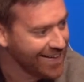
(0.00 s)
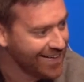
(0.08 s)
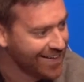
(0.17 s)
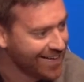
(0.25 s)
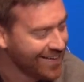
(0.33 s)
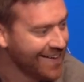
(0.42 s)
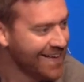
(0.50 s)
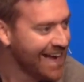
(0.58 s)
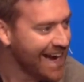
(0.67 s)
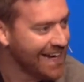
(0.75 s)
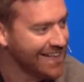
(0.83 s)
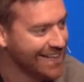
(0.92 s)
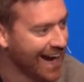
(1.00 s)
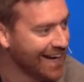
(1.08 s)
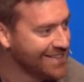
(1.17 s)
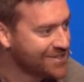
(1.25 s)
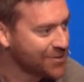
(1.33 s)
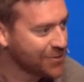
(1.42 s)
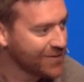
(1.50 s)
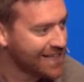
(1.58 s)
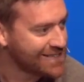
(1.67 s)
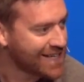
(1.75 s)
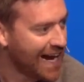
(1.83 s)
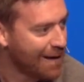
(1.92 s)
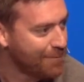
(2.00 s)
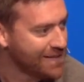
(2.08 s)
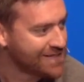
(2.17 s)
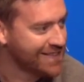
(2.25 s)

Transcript: and 89 sold less copies,